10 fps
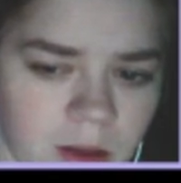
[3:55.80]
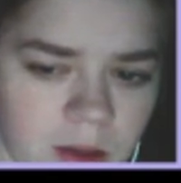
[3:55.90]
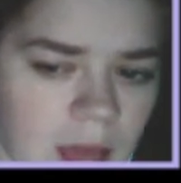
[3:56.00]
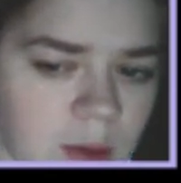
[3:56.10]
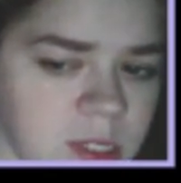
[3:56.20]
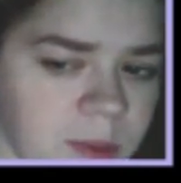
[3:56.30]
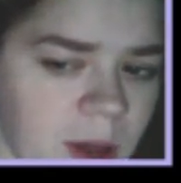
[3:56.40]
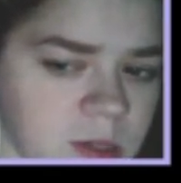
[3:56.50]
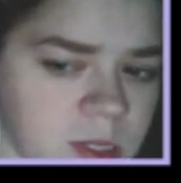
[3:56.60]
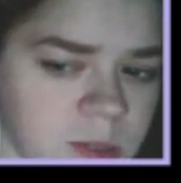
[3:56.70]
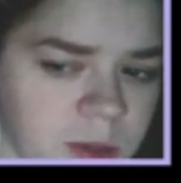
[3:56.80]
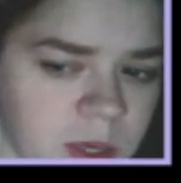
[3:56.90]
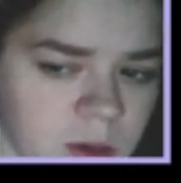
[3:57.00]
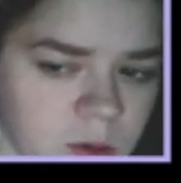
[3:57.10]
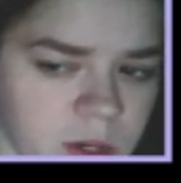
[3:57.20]
I was about to
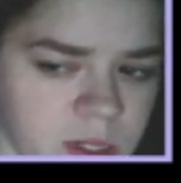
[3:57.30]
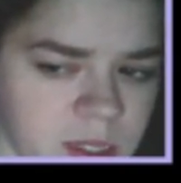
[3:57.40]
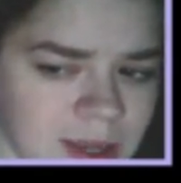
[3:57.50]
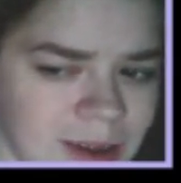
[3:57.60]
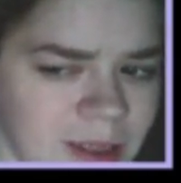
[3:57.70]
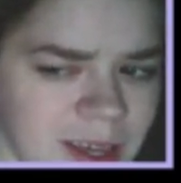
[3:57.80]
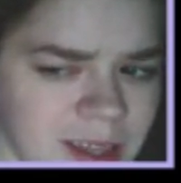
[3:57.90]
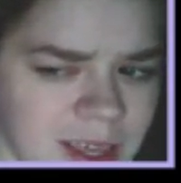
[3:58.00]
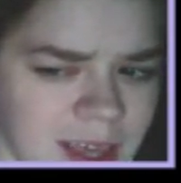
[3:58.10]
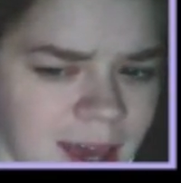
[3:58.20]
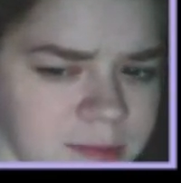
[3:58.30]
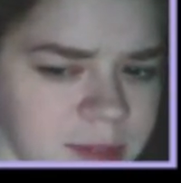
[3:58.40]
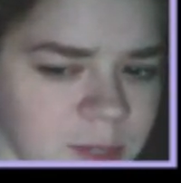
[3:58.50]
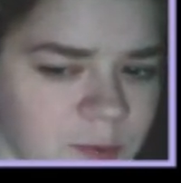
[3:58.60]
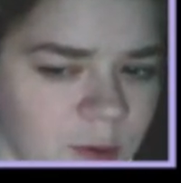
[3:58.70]
speak when suddenly the
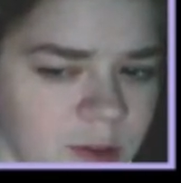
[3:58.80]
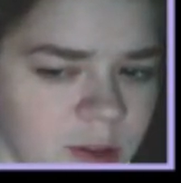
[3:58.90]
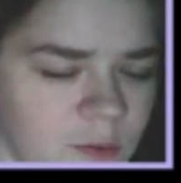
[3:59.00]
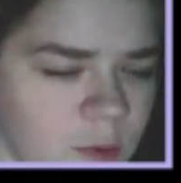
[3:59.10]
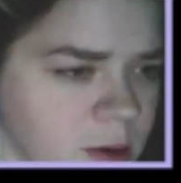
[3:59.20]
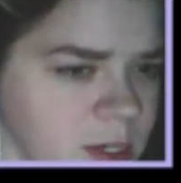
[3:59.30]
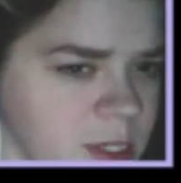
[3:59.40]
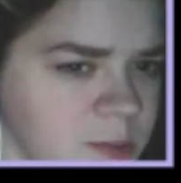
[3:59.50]
atmosphere in the forest